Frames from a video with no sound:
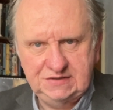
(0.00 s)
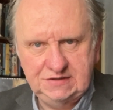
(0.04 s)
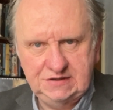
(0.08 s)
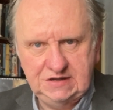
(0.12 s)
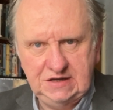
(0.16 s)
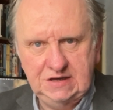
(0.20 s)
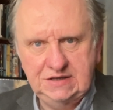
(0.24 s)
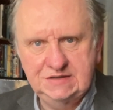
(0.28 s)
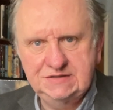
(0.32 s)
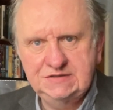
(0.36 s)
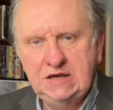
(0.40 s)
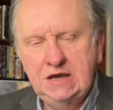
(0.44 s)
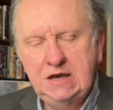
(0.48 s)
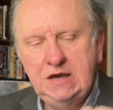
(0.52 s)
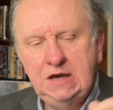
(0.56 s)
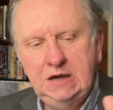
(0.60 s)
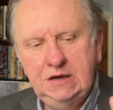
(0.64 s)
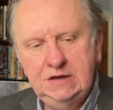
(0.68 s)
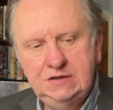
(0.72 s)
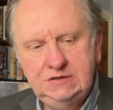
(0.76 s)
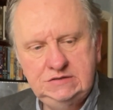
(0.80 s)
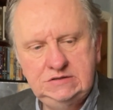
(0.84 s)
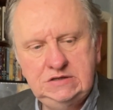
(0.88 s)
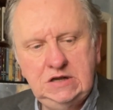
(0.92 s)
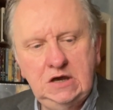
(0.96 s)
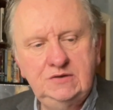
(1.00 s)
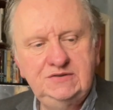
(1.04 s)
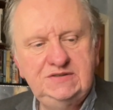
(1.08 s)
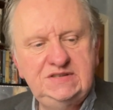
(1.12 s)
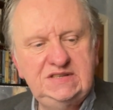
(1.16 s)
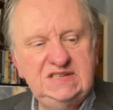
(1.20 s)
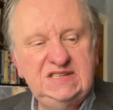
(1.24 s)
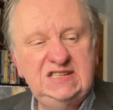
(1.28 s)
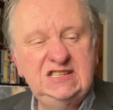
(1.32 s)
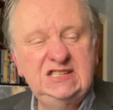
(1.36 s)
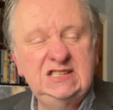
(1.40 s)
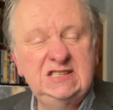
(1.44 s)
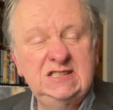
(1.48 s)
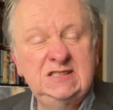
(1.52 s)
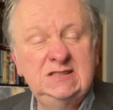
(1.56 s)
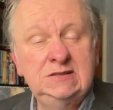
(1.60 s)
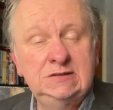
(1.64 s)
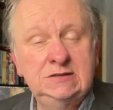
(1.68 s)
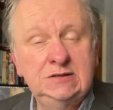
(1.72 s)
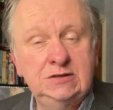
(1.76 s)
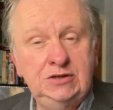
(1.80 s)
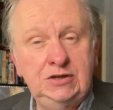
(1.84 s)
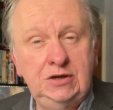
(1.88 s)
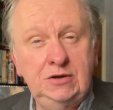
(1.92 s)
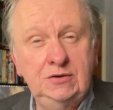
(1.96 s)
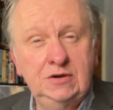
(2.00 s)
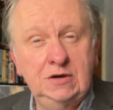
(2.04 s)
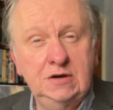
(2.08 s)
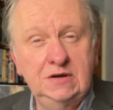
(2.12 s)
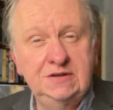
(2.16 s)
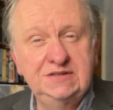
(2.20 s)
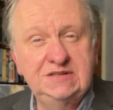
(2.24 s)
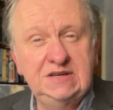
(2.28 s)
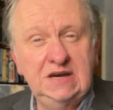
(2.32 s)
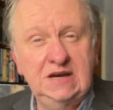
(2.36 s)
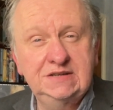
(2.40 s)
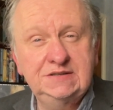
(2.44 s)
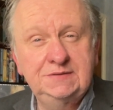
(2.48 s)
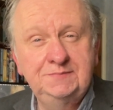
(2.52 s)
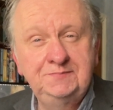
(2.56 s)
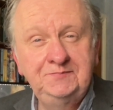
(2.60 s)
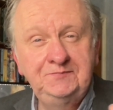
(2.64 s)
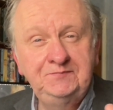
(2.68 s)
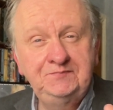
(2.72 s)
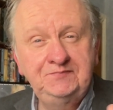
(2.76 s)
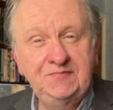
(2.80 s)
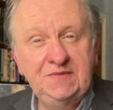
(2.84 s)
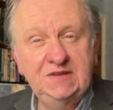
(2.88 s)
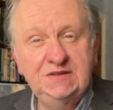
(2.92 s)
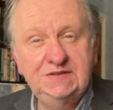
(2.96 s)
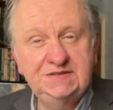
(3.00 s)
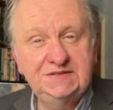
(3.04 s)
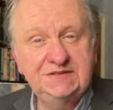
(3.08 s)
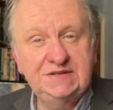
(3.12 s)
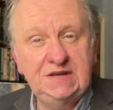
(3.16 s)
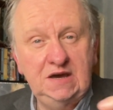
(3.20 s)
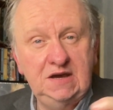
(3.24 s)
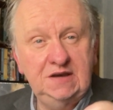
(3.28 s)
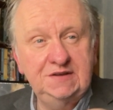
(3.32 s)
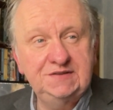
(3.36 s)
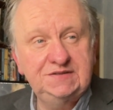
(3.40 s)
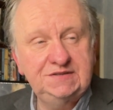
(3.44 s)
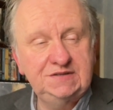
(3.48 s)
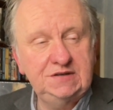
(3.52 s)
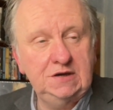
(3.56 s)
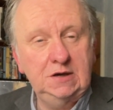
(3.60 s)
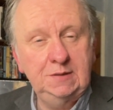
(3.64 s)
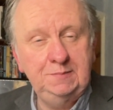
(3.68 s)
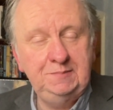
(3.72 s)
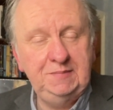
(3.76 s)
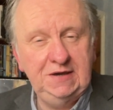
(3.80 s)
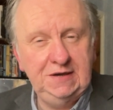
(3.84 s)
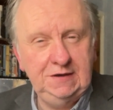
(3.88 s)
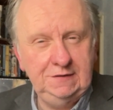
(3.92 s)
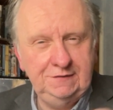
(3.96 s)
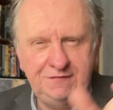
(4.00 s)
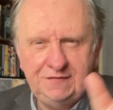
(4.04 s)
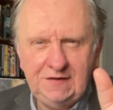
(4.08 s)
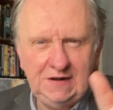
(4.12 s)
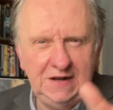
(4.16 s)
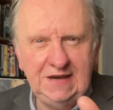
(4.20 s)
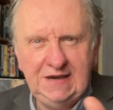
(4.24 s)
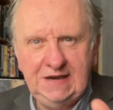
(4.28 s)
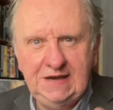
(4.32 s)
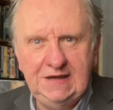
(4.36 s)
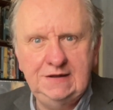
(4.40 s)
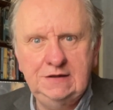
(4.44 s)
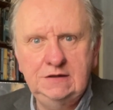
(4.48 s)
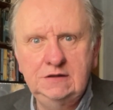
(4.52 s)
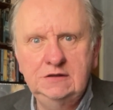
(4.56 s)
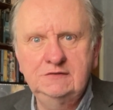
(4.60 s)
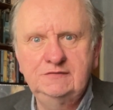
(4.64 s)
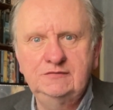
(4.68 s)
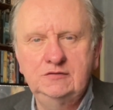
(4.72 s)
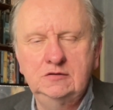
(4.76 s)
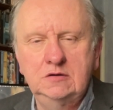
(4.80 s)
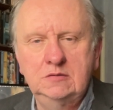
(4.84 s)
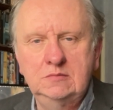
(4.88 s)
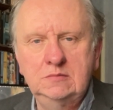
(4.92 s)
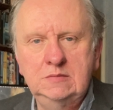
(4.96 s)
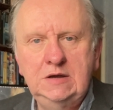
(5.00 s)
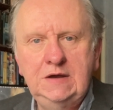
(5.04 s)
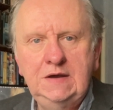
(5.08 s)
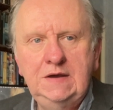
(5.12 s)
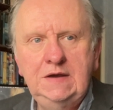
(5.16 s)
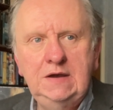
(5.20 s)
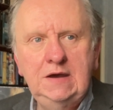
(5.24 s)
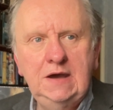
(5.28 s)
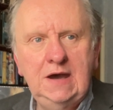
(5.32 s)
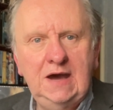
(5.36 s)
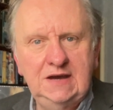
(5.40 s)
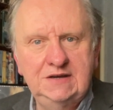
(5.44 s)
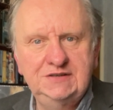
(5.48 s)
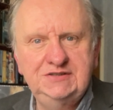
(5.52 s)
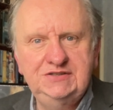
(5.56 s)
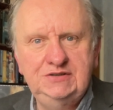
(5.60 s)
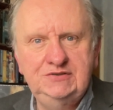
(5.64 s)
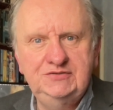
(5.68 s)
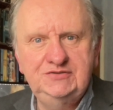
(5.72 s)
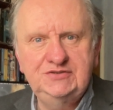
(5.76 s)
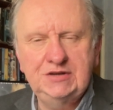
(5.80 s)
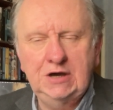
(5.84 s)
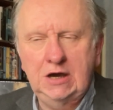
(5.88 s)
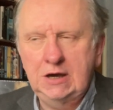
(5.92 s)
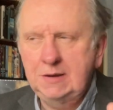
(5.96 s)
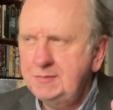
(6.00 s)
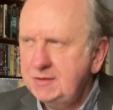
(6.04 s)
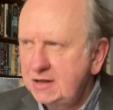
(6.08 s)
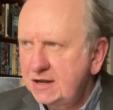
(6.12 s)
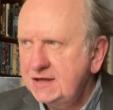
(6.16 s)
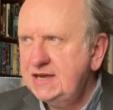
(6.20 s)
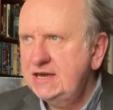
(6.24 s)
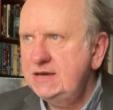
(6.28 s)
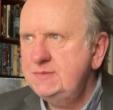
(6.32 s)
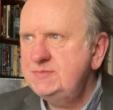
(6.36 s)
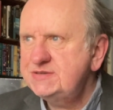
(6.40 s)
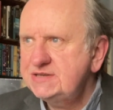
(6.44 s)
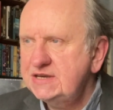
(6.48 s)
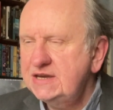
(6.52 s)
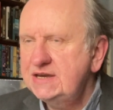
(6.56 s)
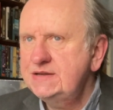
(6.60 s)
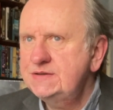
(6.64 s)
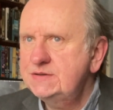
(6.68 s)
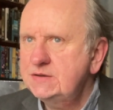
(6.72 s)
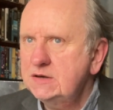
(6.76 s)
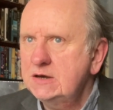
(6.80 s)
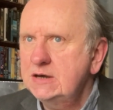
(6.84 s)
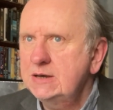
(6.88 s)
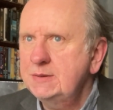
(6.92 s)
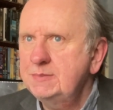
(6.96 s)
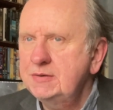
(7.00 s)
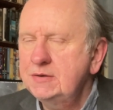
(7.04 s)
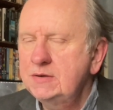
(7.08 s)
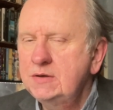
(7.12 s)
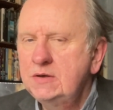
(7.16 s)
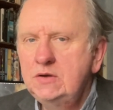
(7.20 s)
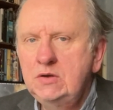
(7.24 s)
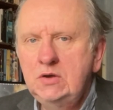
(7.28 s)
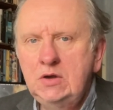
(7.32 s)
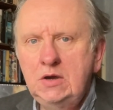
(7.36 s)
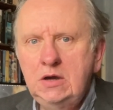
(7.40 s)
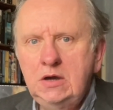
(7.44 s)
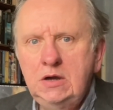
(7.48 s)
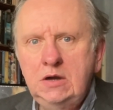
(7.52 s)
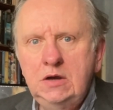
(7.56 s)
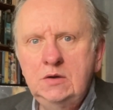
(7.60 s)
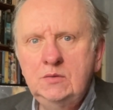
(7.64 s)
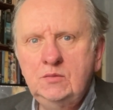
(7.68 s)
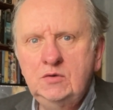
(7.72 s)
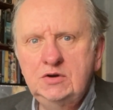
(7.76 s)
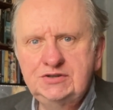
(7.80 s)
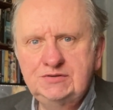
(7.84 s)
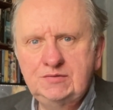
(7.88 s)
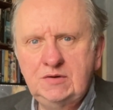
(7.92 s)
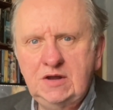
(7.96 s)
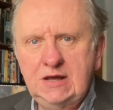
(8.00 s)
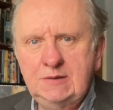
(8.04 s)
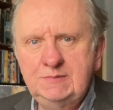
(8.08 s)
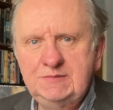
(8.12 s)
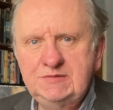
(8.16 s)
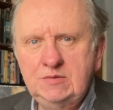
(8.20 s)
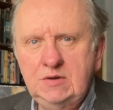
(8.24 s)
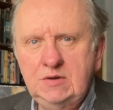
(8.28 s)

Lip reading: and things. Notices this is a new contact, and starts typing, filling in the form as you type. And I keep saying type. Watch what happens